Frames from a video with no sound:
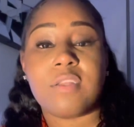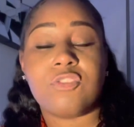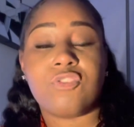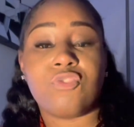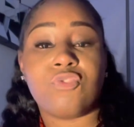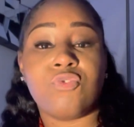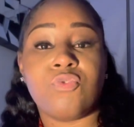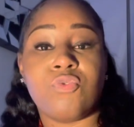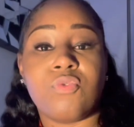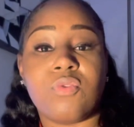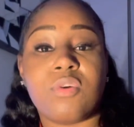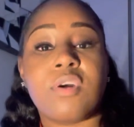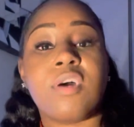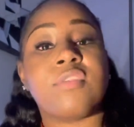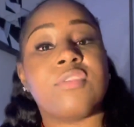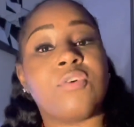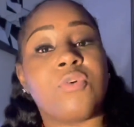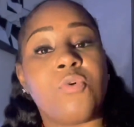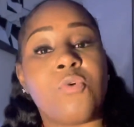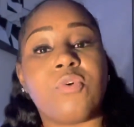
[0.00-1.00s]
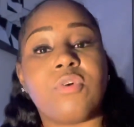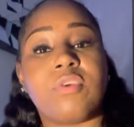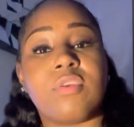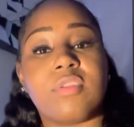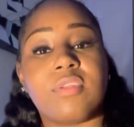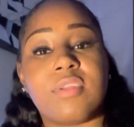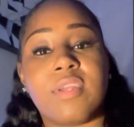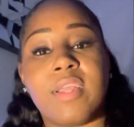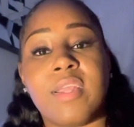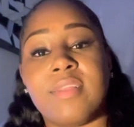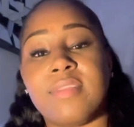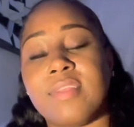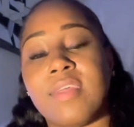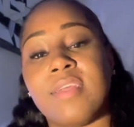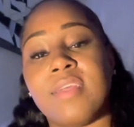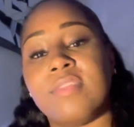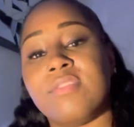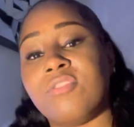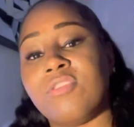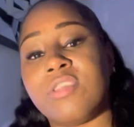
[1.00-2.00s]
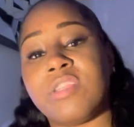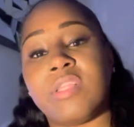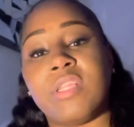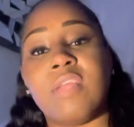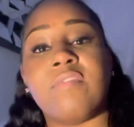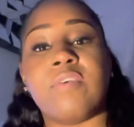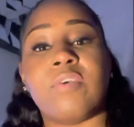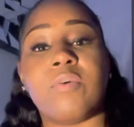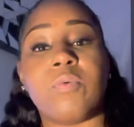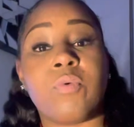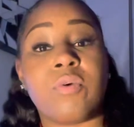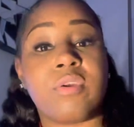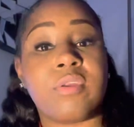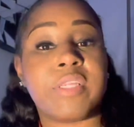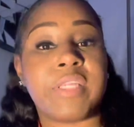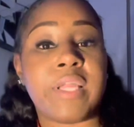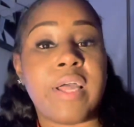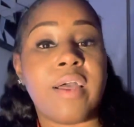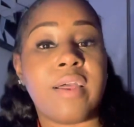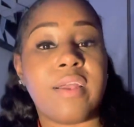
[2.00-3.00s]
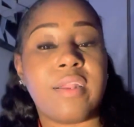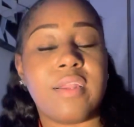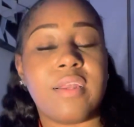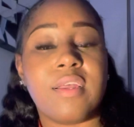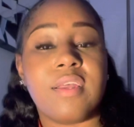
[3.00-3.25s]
to cut the cord and then just leave it where it's at?